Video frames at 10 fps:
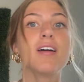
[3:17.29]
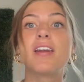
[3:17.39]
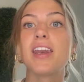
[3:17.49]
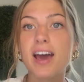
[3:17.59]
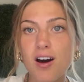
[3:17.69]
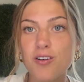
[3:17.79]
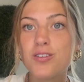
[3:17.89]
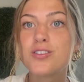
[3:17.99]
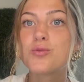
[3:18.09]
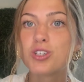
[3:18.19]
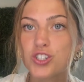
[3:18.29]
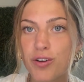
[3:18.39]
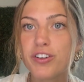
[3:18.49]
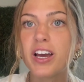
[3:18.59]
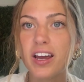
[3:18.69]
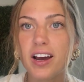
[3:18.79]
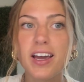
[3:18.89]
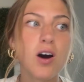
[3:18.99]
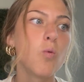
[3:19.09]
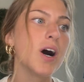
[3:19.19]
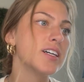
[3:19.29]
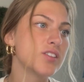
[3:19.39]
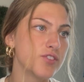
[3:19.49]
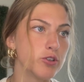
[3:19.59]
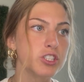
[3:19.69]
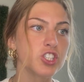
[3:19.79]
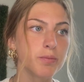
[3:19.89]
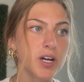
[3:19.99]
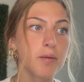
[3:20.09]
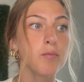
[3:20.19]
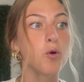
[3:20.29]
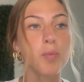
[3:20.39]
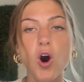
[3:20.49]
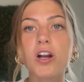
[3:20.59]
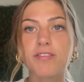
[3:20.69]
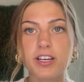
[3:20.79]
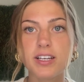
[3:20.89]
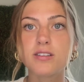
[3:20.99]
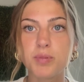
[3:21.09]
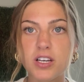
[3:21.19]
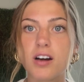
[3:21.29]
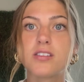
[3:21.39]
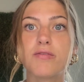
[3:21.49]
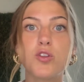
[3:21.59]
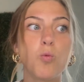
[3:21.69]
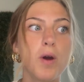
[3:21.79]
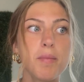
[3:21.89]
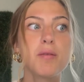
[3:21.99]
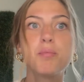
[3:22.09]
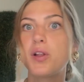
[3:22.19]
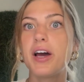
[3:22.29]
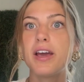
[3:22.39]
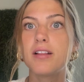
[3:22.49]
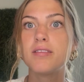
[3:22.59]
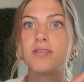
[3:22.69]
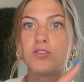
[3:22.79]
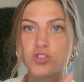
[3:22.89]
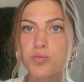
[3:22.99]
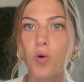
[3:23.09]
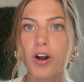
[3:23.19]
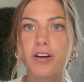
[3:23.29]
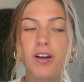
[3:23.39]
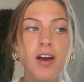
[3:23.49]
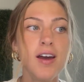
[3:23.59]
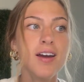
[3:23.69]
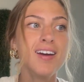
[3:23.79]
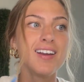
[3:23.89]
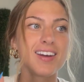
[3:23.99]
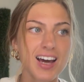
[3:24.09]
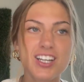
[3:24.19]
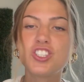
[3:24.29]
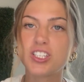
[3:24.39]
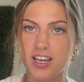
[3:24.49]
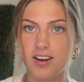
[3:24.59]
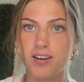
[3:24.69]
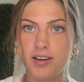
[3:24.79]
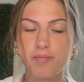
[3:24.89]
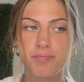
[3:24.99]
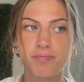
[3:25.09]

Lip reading: Now, switch over to NIL. Why is viewership up? Well, part of it is because of the women playing the sport. Nijaree Canady.